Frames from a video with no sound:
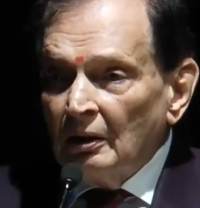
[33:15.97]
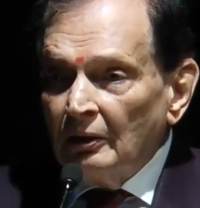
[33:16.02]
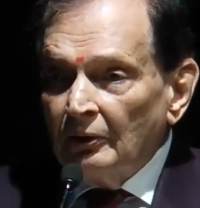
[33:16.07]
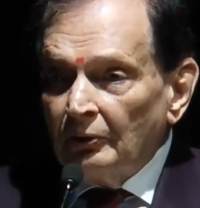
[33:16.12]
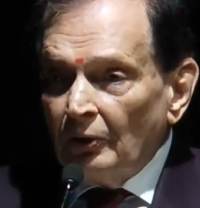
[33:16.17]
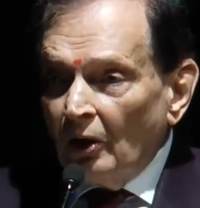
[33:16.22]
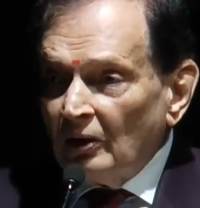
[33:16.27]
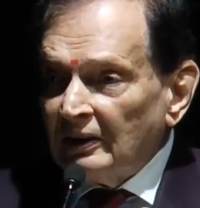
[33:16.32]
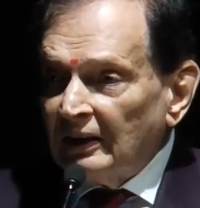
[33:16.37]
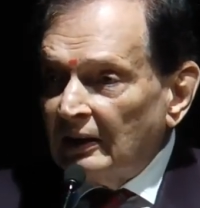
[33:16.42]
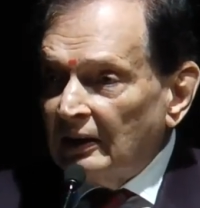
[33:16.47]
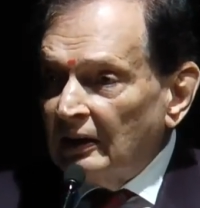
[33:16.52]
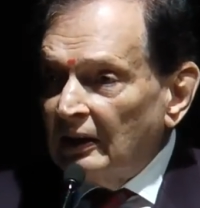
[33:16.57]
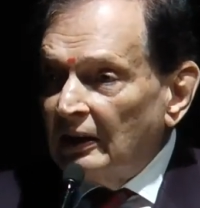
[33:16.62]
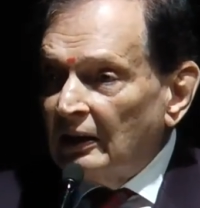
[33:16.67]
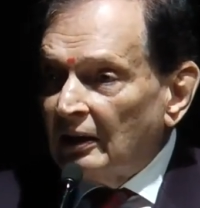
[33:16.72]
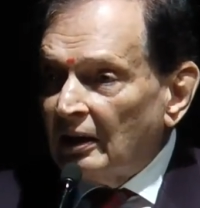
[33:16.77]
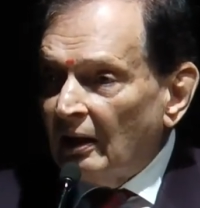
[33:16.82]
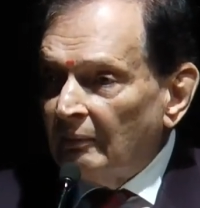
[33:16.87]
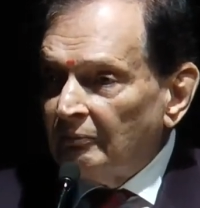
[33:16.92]
You're not getting
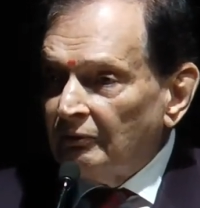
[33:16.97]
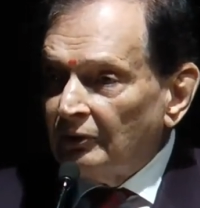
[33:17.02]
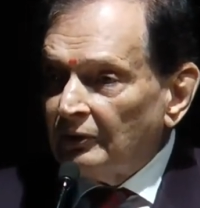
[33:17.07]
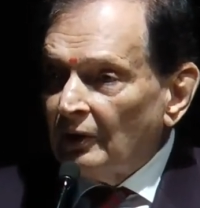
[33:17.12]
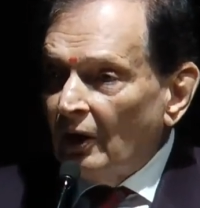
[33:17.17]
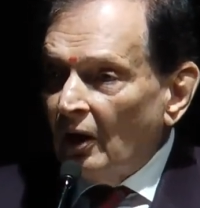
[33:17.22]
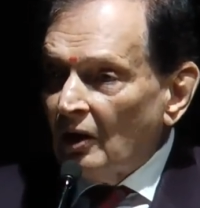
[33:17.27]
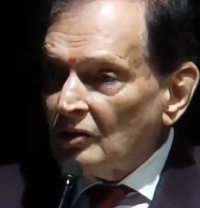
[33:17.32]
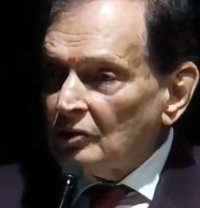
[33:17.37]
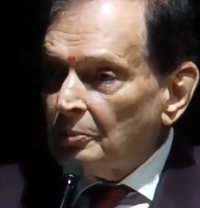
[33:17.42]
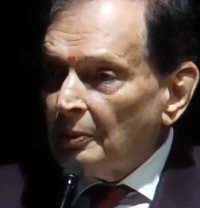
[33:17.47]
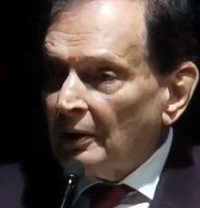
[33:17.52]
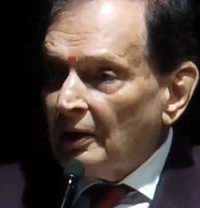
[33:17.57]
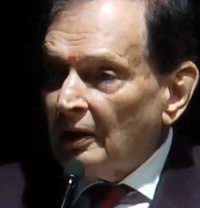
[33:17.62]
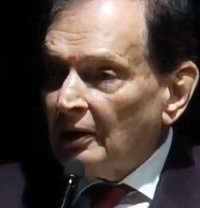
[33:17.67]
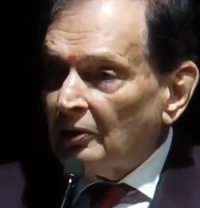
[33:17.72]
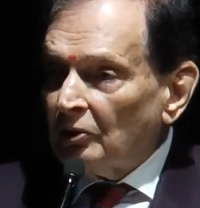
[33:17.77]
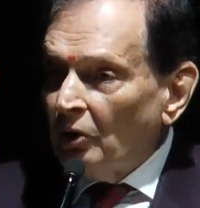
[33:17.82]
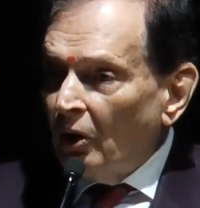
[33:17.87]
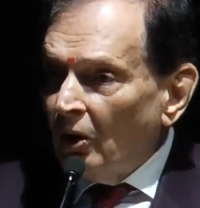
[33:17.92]
income for the
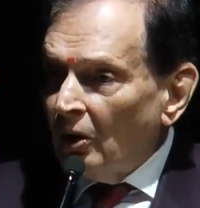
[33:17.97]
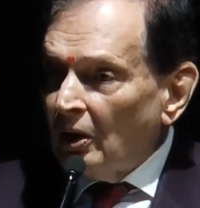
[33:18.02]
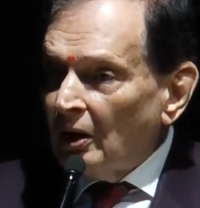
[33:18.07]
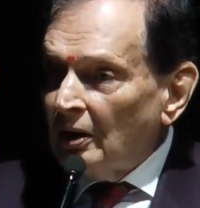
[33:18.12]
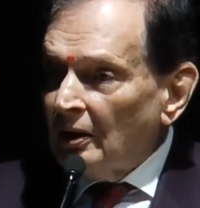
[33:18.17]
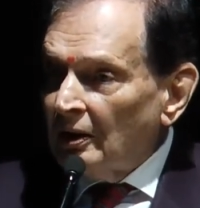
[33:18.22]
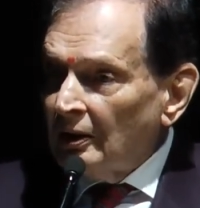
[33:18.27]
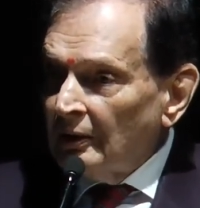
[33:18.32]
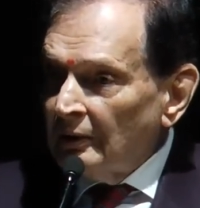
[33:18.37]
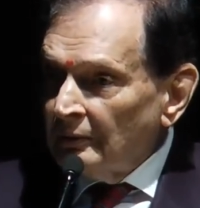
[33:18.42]
hospital at all.